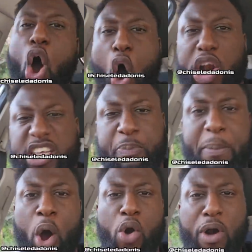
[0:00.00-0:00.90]
all these
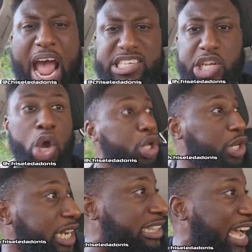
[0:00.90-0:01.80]
people harassing you. You
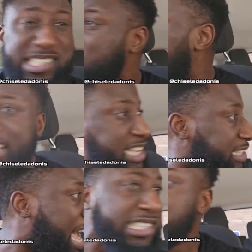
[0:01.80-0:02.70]
need a taxi, taxi,
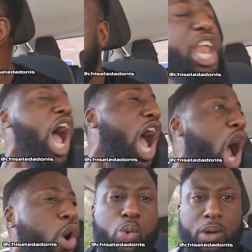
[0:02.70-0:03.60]
taxi, taxi.
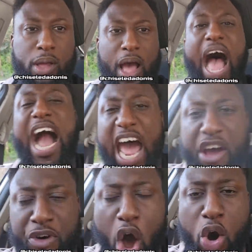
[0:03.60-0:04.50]
No! I got
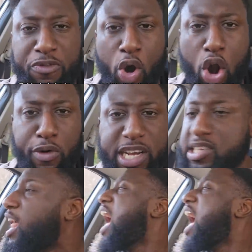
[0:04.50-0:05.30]
a phone for a reason.